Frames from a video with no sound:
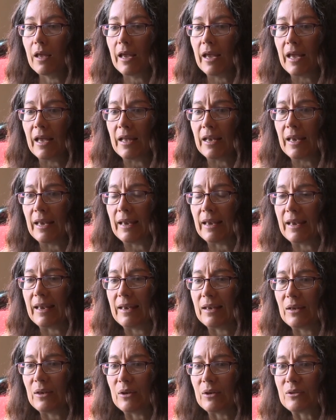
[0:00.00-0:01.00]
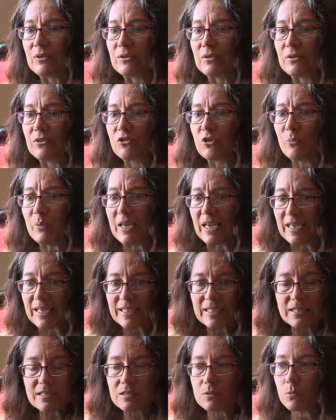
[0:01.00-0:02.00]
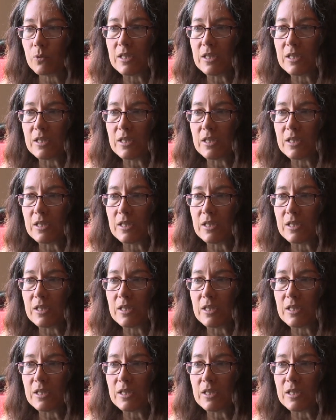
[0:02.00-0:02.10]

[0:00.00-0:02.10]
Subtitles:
And to be honest,